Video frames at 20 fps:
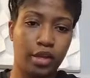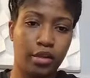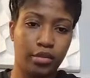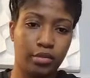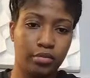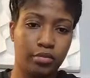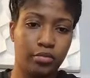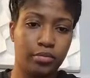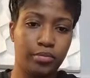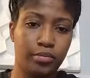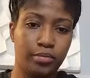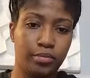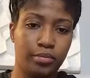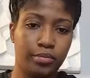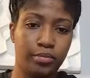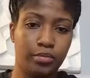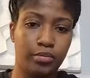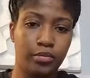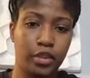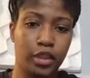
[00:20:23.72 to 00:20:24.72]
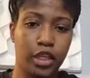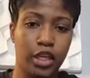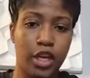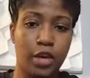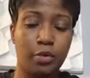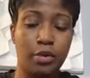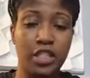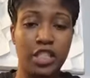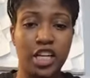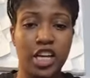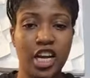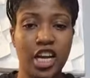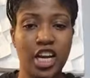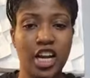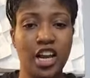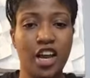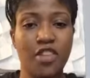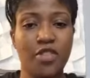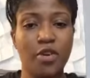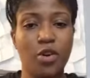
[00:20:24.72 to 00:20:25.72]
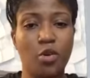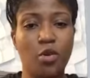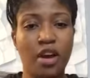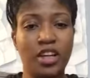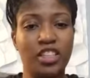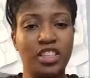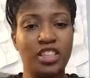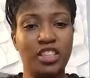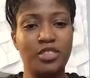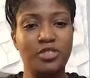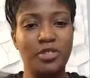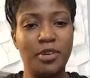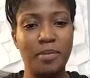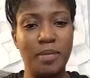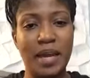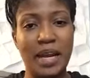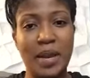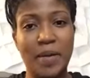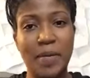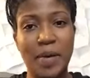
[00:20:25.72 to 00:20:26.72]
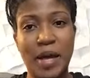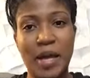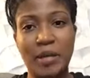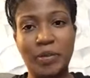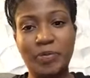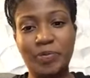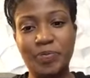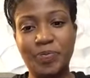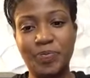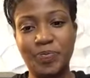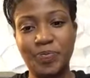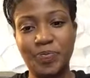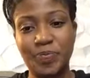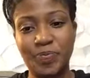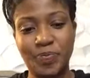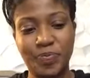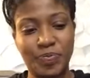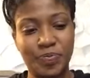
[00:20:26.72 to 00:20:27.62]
okay. Good. Was there any other questions from anyone?